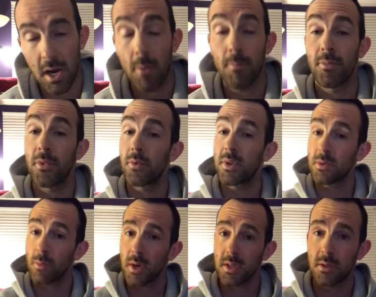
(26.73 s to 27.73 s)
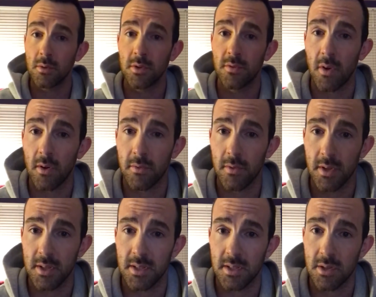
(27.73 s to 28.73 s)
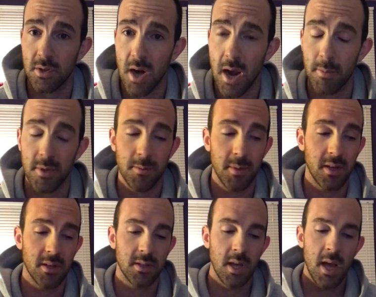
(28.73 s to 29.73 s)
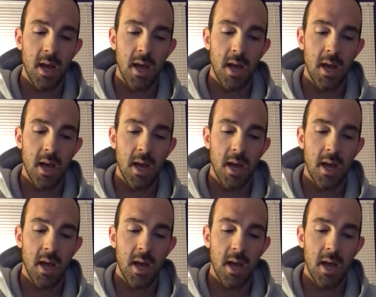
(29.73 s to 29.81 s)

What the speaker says: Now, the reason why students fall for this as a trap is because